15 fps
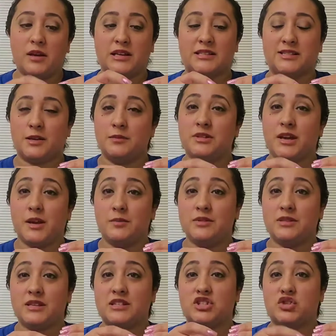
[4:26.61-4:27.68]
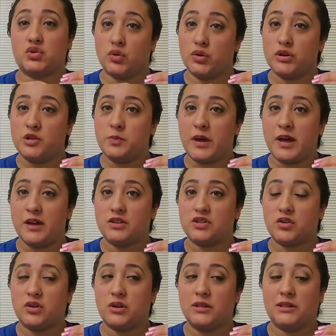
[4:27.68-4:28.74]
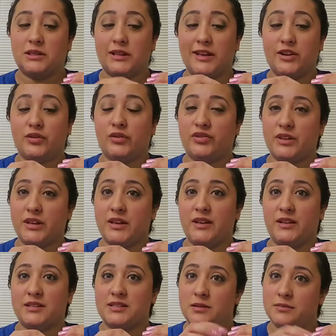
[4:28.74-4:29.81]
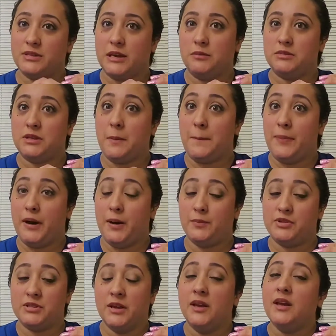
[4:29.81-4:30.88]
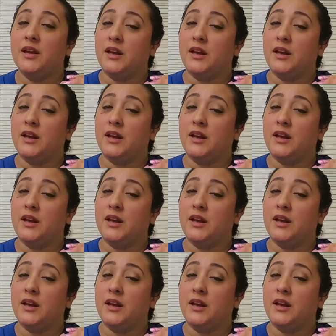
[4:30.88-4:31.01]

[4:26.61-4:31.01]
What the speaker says: because sometimes these storage bags are a little thin and sometimes it pops.